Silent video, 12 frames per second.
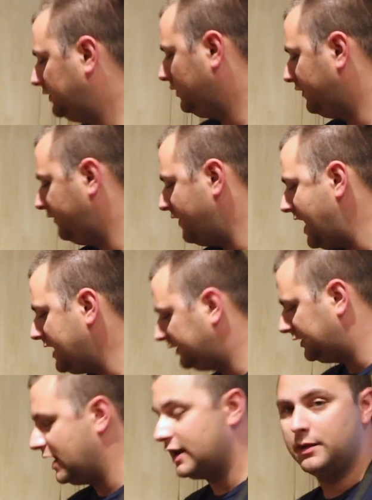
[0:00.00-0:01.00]
so the fat
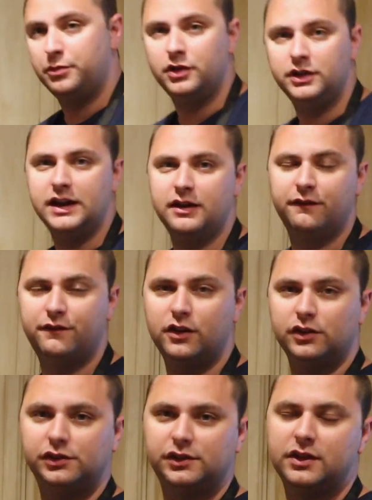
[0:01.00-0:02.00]
side I put it down
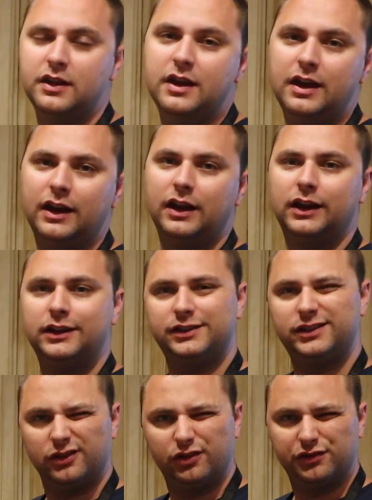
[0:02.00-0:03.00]
first. I got
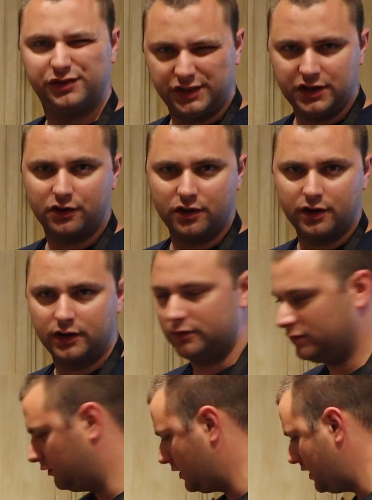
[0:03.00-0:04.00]
just a little sear on
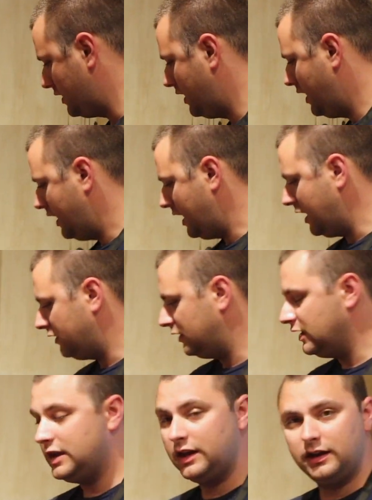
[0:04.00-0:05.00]
it, okay? And
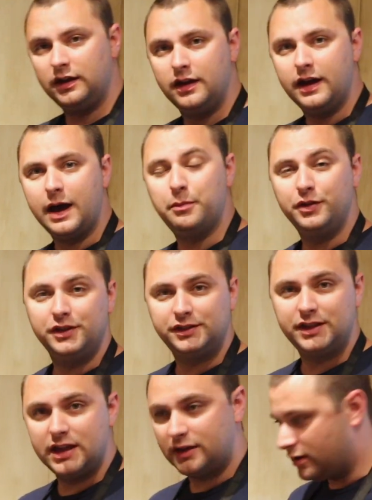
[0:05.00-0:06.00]
then I put the
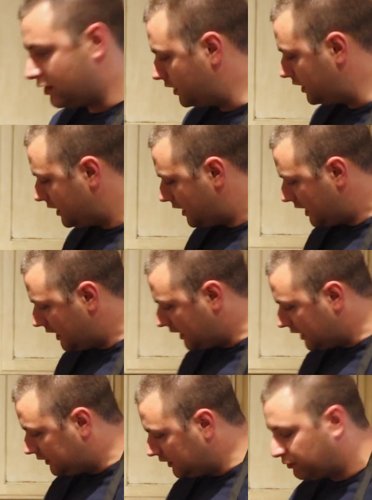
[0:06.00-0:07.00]
steak on, and
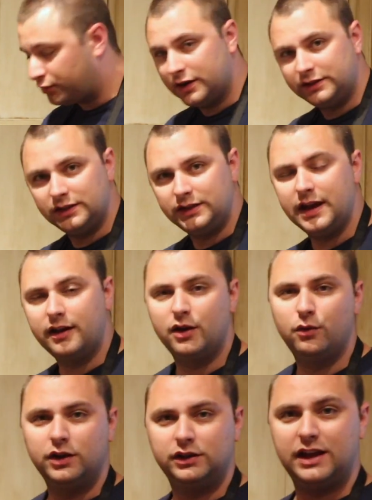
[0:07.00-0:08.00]
I did press it down.
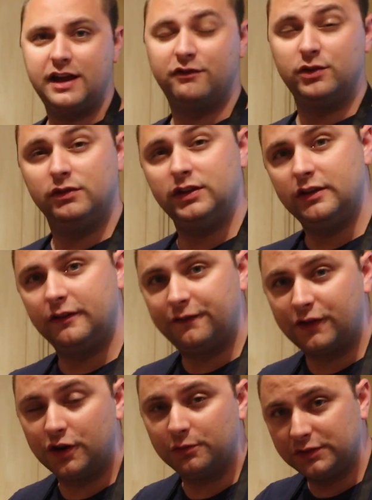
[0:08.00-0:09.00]
I wanted to have really good,
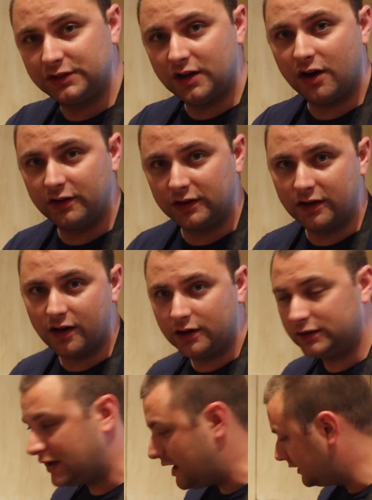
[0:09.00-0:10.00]
firm, solid
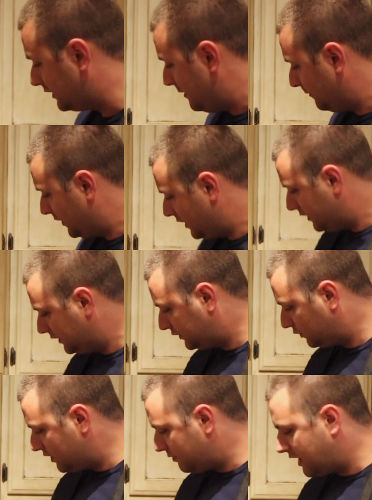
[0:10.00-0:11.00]
contact. This
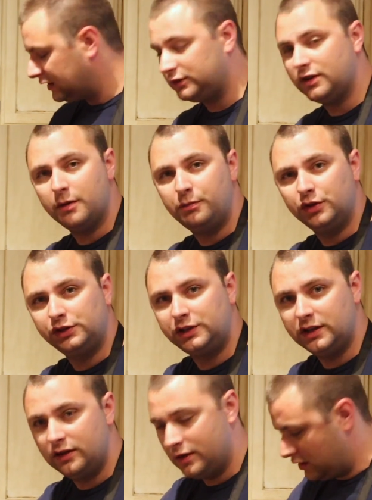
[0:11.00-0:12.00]
is a ribeye, so I pushed
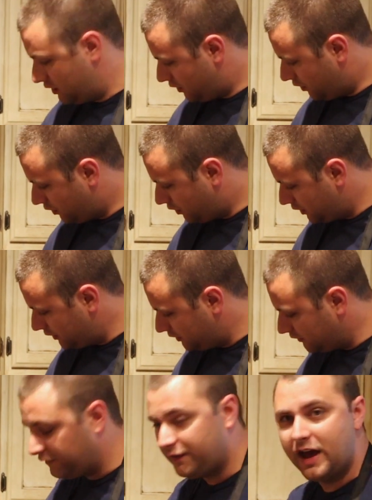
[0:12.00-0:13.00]
it on
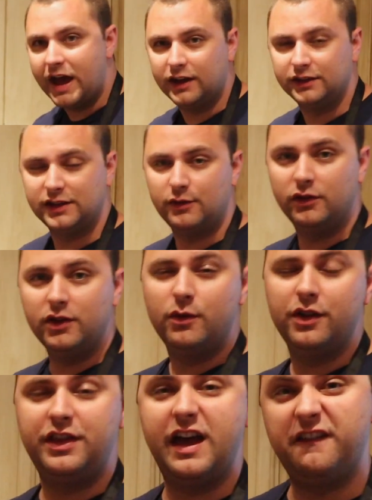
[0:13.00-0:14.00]
the fat because I really
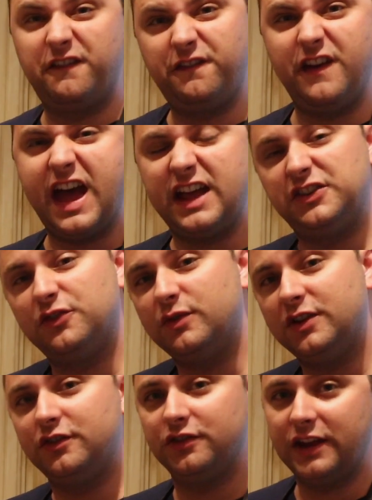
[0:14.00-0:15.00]
want that fat to
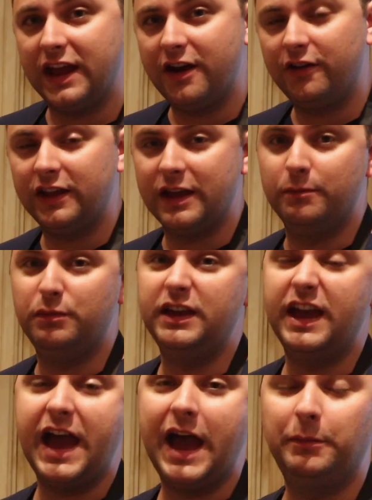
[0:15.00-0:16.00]
render down and
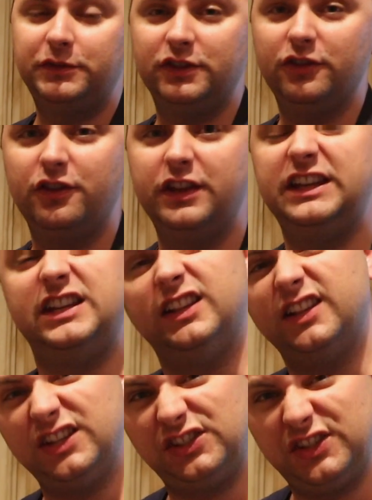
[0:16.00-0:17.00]
be absolutely
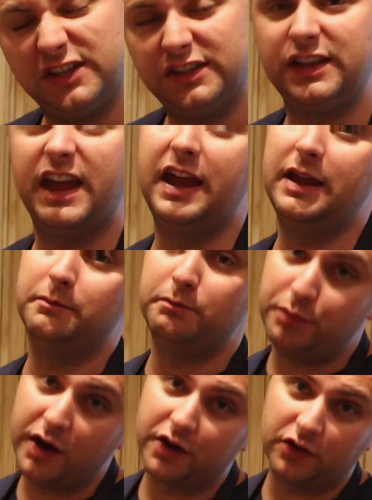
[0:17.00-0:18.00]
delicious and
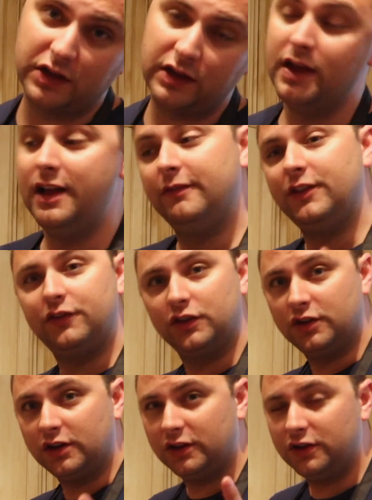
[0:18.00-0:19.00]
buttery. Now, if you're
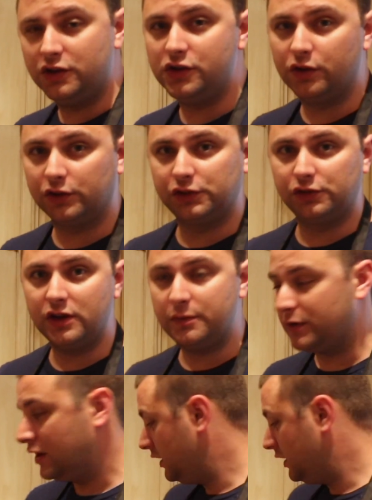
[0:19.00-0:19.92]
cooking a New York strip,